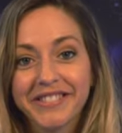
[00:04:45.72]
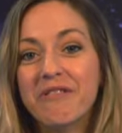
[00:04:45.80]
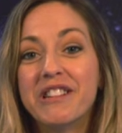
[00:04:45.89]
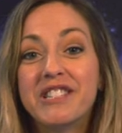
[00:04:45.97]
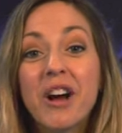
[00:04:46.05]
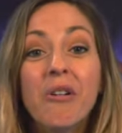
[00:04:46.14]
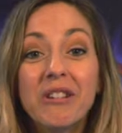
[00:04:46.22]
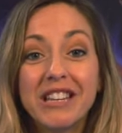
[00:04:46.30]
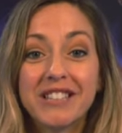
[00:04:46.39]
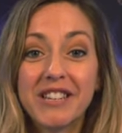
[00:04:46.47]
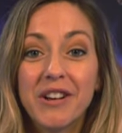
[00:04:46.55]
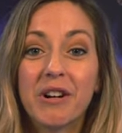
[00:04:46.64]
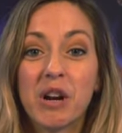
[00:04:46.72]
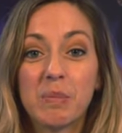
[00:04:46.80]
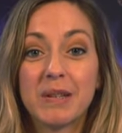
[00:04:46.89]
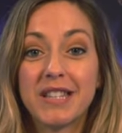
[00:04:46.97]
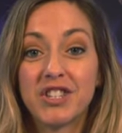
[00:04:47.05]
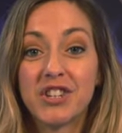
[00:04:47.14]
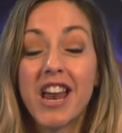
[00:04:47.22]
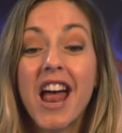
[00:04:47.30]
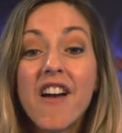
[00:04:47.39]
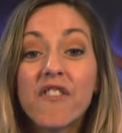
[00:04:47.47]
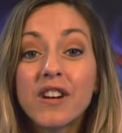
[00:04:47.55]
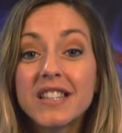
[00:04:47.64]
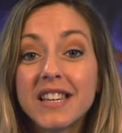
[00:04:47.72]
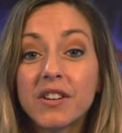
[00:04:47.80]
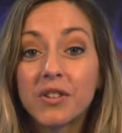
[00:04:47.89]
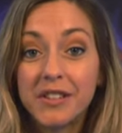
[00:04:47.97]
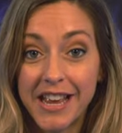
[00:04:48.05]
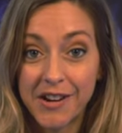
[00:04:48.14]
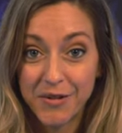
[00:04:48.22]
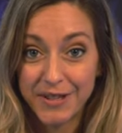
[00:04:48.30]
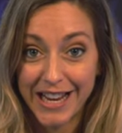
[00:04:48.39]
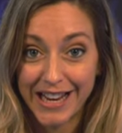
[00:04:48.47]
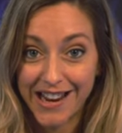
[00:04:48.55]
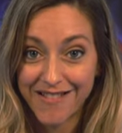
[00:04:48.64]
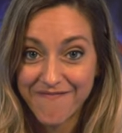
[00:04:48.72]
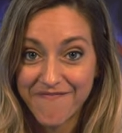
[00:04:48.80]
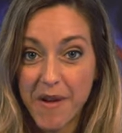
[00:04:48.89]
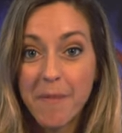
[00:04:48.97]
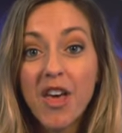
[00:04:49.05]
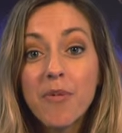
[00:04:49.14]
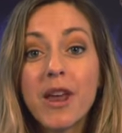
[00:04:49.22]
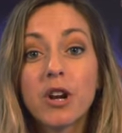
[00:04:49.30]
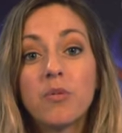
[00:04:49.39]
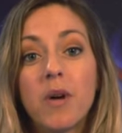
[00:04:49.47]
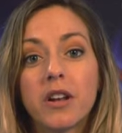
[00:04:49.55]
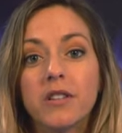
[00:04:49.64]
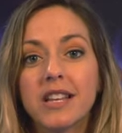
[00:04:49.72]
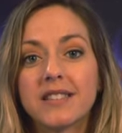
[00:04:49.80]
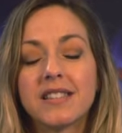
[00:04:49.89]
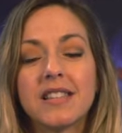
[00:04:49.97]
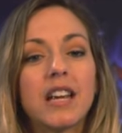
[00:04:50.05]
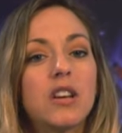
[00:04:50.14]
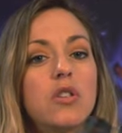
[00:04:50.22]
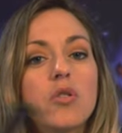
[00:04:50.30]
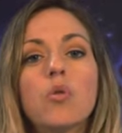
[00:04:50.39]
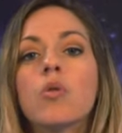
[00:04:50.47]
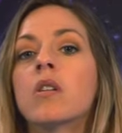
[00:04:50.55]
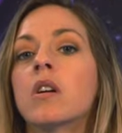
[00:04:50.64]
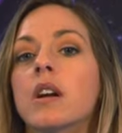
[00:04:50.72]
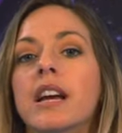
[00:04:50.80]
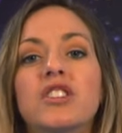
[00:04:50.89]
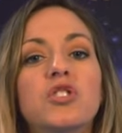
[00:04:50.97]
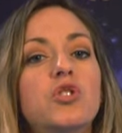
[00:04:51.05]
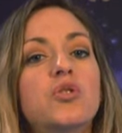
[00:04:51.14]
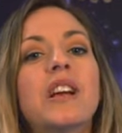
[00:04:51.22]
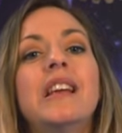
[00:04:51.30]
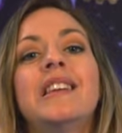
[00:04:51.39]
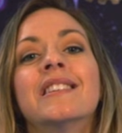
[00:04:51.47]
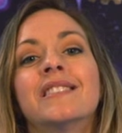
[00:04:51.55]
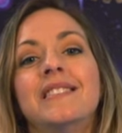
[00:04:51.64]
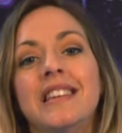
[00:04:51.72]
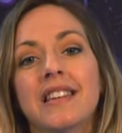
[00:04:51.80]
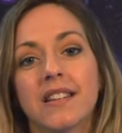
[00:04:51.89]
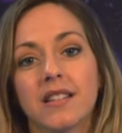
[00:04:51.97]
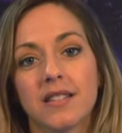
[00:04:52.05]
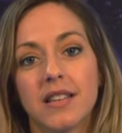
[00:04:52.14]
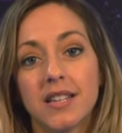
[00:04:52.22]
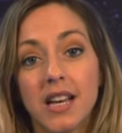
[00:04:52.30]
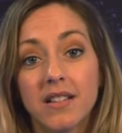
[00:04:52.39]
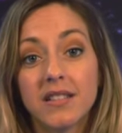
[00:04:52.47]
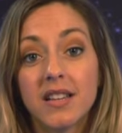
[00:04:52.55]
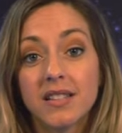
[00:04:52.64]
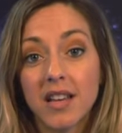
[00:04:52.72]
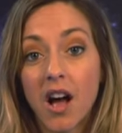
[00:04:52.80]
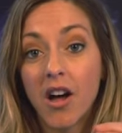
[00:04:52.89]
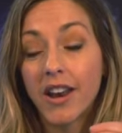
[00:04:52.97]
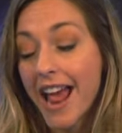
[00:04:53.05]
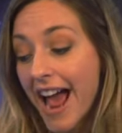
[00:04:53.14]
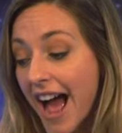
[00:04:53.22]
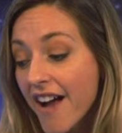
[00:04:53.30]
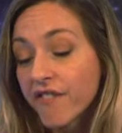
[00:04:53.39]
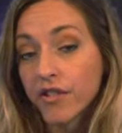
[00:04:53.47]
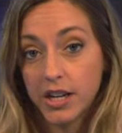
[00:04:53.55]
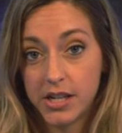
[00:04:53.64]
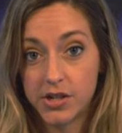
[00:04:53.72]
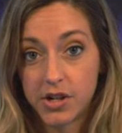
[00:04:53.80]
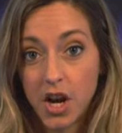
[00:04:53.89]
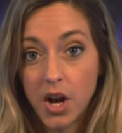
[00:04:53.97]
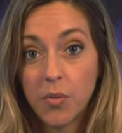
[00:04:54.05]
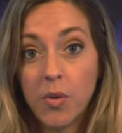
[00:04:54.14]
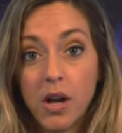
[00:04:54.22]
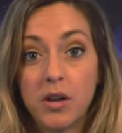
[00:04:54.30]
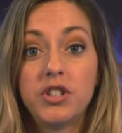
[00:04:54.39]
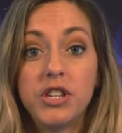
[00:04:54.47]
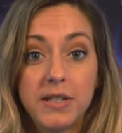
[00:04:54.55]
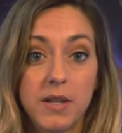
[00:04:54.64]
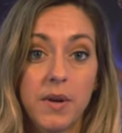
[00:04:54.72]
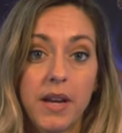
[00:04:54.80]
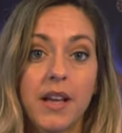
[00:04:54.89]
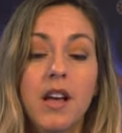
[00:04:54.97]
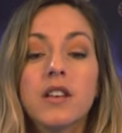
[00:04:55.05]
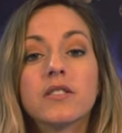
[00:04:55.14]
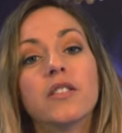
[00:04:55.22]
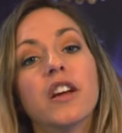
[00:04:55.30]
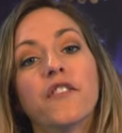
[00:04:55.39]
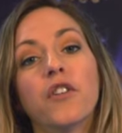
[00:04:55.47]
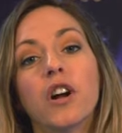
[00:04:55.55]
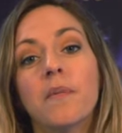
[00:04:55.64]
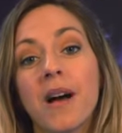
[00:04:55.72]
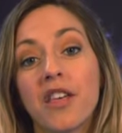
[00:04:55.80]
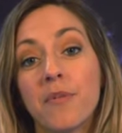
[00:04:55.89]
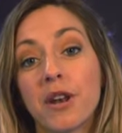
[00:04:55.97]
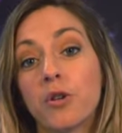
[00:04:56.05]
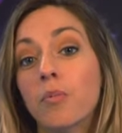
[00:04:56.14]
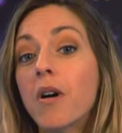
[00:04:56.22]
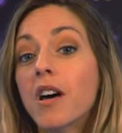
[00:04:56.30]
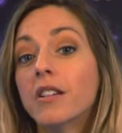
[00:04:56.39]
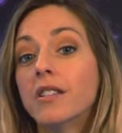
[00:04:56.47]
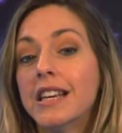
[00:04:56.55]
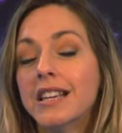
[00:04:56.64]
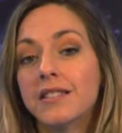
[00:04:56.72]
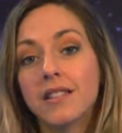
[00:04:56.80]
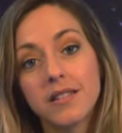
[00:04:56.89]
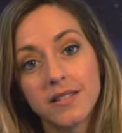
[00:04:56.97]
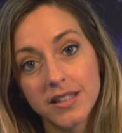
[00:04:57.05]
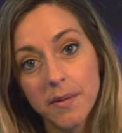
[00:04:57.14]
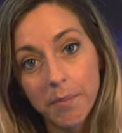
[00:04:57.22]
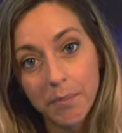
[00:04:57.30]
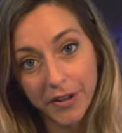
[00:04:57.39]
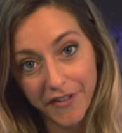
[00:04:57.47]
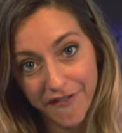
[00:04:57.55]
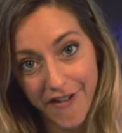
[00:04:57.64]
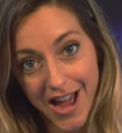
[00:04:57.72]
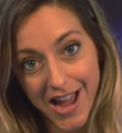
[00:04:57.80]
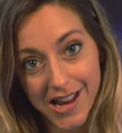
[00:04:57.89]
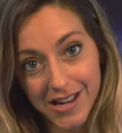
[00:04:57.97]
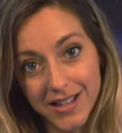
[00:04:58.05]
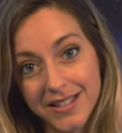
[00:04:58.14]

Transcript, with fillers: We don't need to know her position at every single nanosecond. A mathematical model lets us ignore extraneous details and tells us, on average, what she's doing. So therefore, a mathematical model is simplified.